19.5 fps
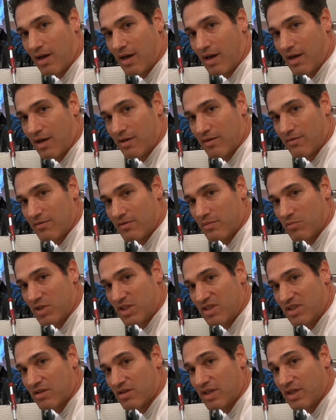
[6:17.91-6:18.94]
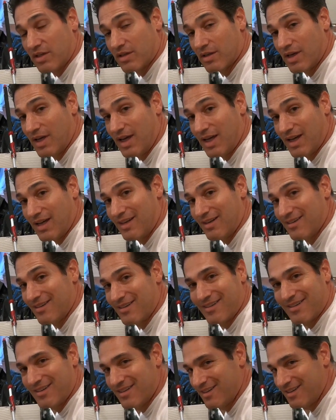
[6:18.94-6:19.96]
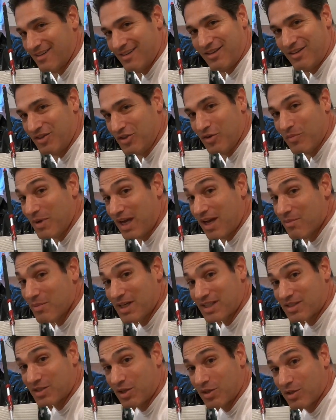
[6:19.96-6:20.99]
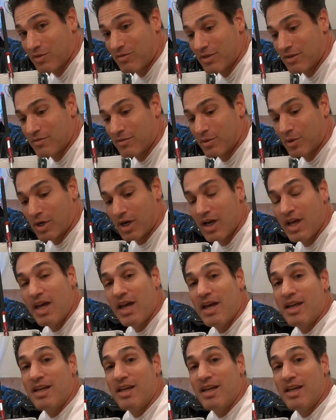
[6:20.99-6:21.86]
of the material, and you'll make a mess all over the floor.